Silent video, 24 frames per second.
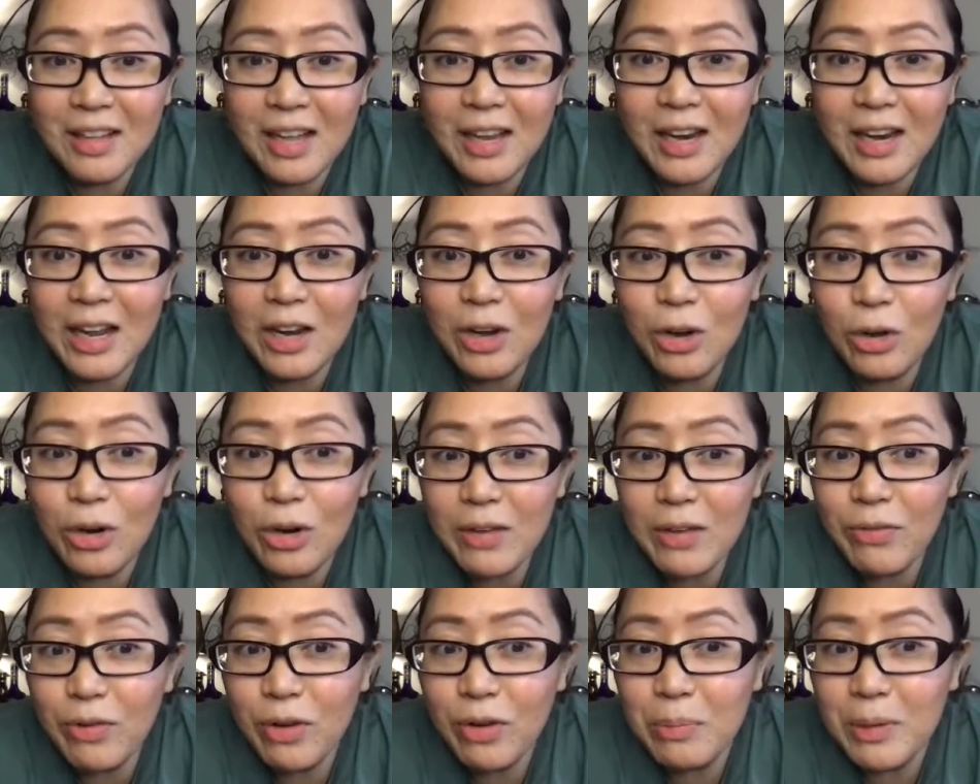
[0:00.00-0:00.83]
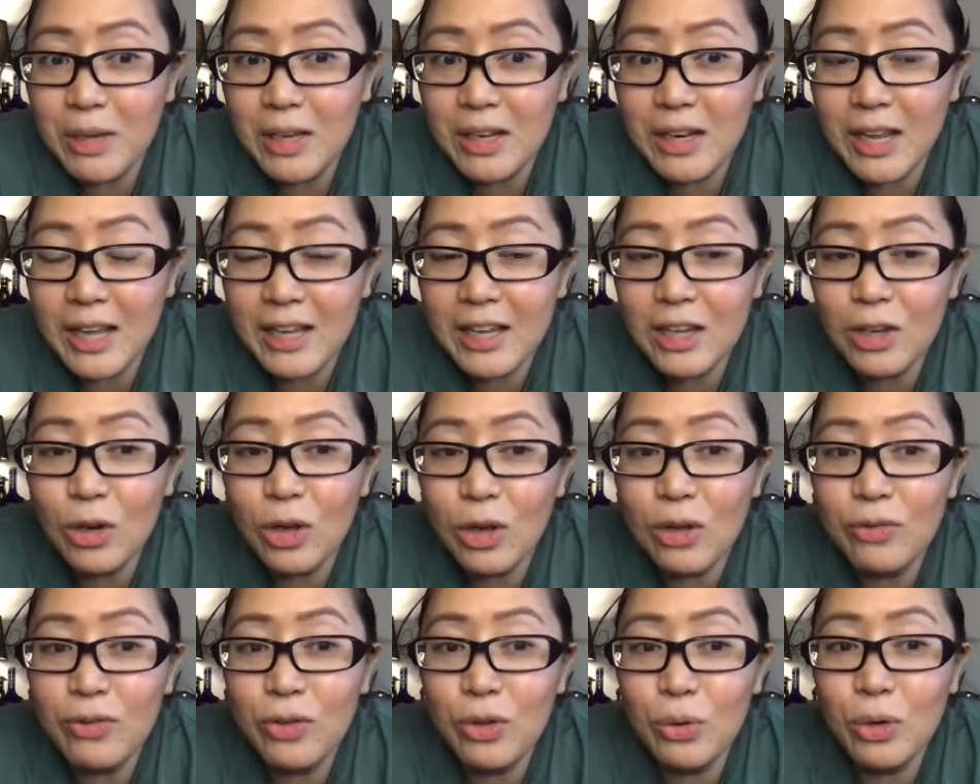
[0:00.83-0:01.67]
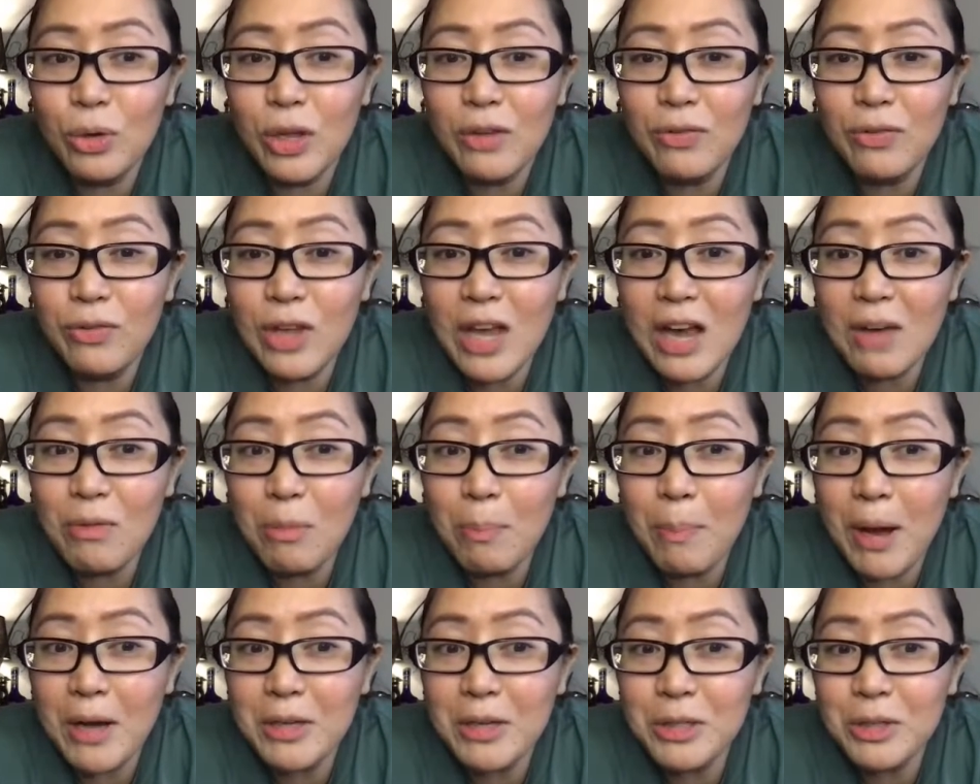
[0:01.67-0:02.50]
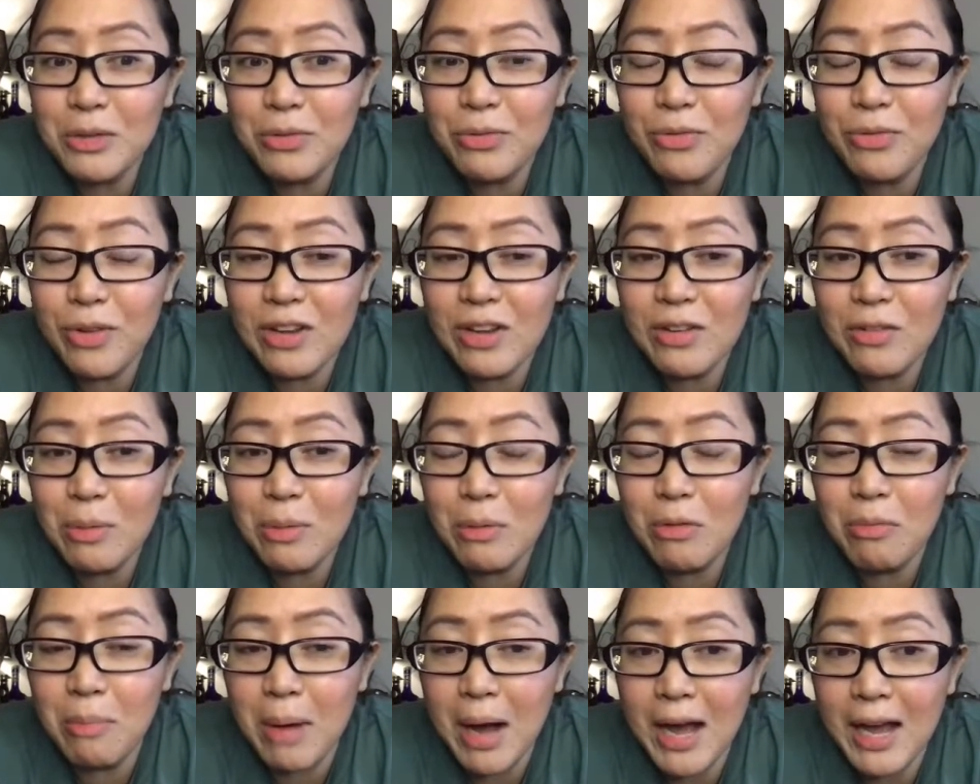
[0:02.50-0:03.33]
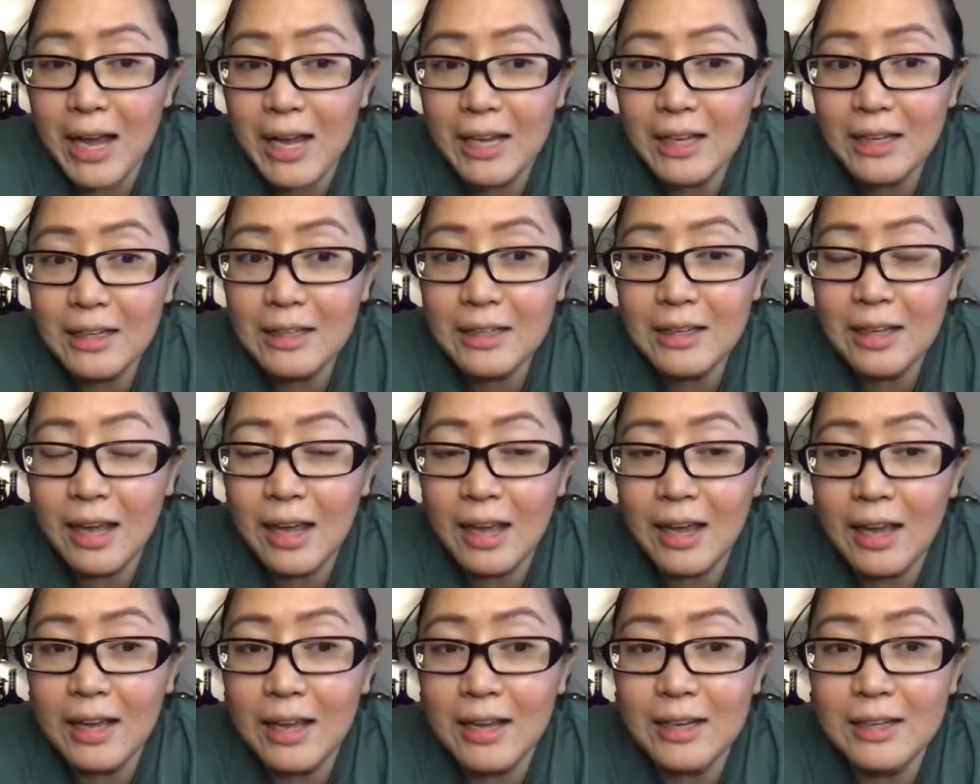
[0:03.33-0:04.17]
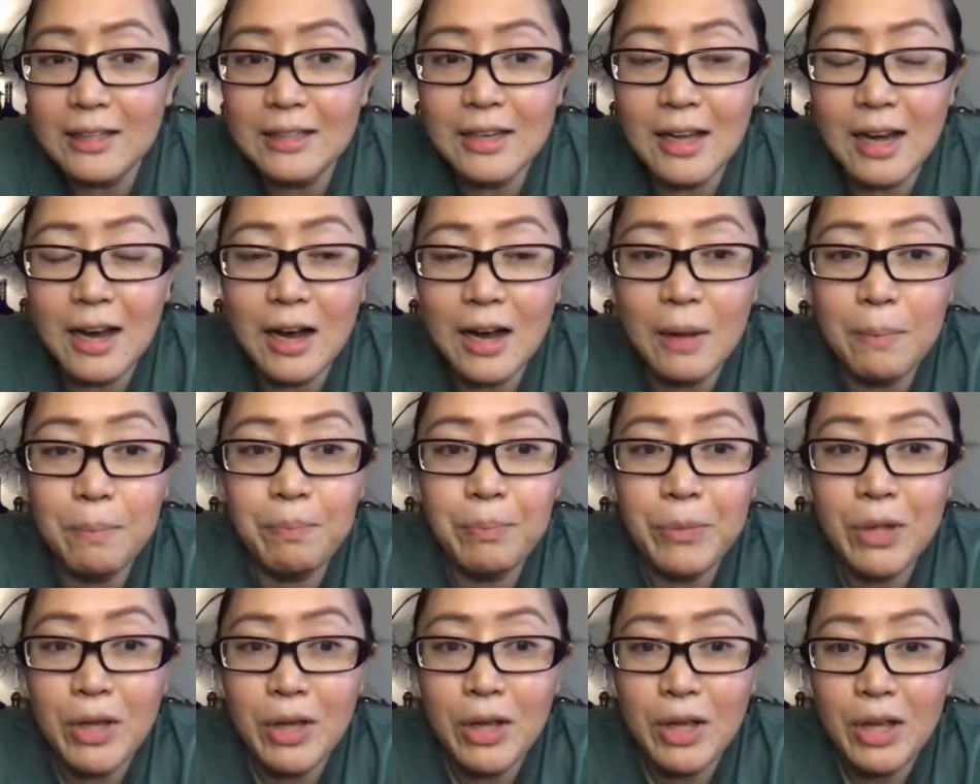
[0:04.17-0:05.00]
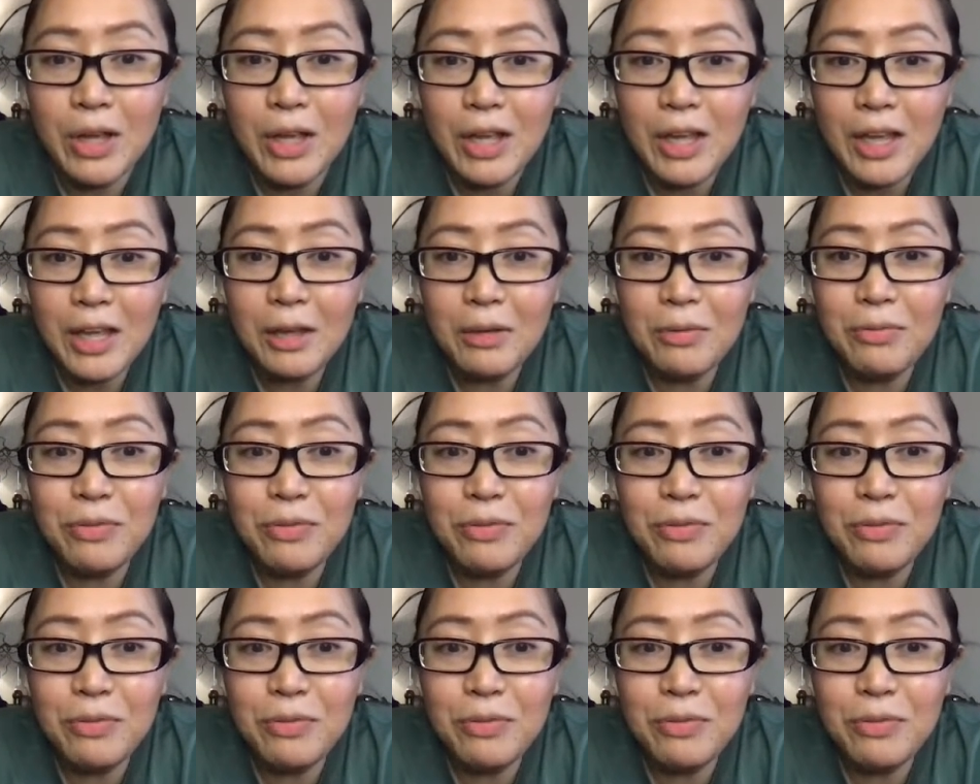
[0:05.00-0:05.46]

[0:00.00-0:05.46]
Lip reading: And I know, for me, like, if you have a positive frame of mind, and if